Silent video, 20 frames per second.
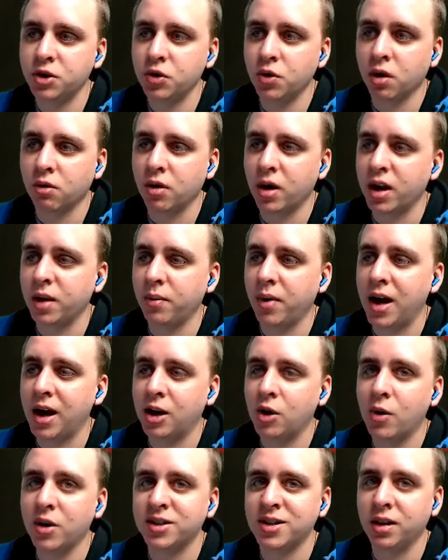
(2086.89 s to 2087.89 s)
to a running
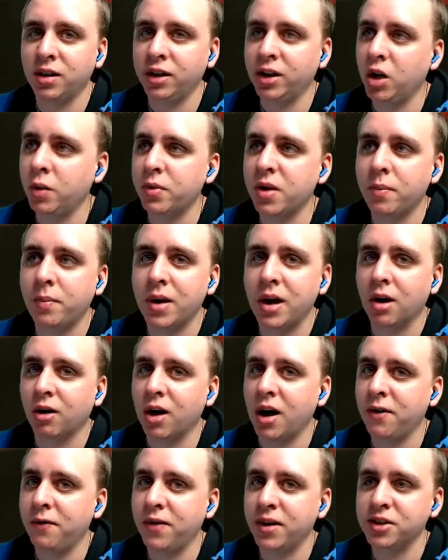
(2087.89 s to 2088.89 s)
back who has a little bit
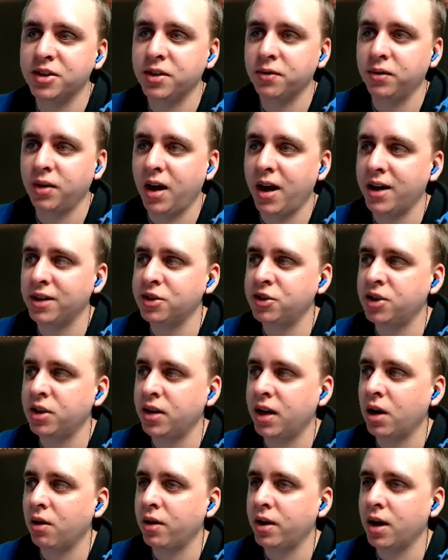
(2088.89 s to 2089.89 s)
better offensive line
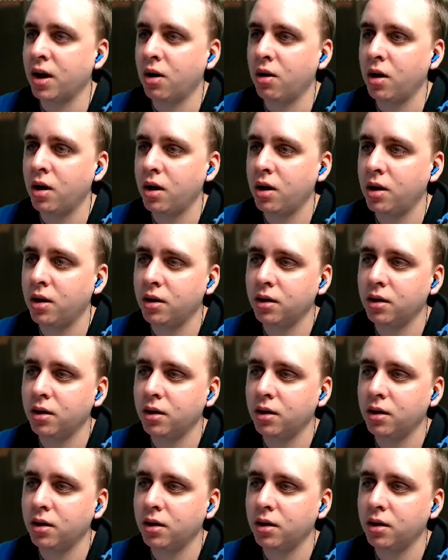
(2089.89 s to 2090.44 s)
scenario.